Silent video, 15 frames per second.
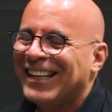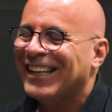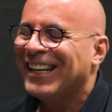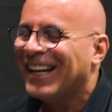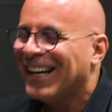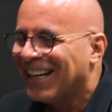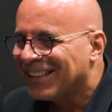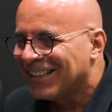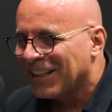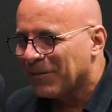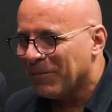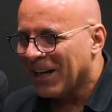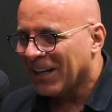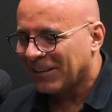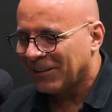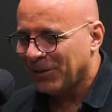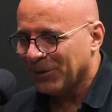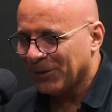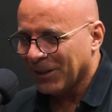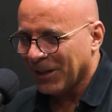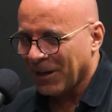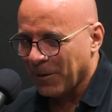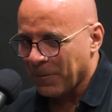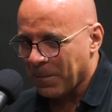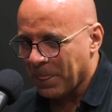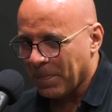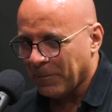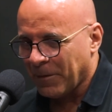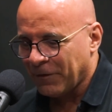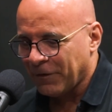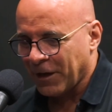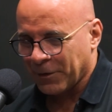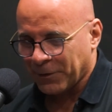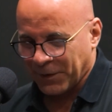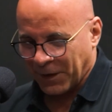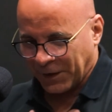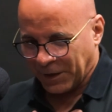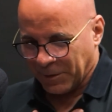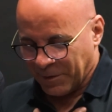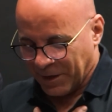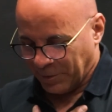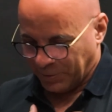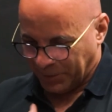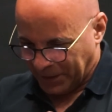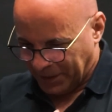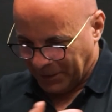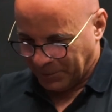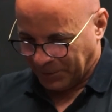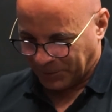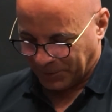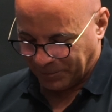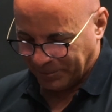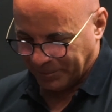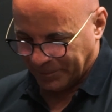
Yeah, I think back to my father talking about when he was,